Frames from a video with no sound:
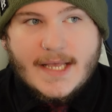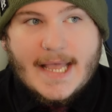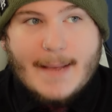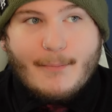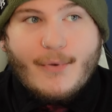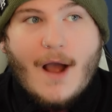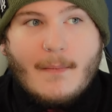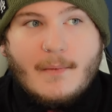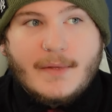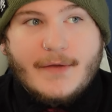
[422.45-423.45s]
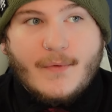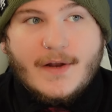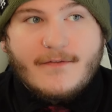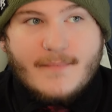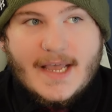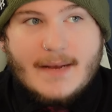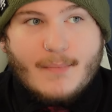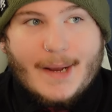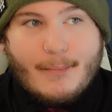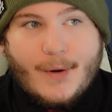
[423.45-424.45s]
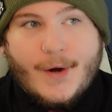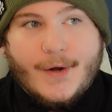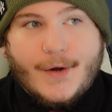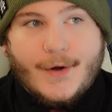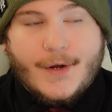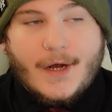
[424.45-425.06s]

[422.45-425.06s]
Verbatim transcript: it probably would have made my partner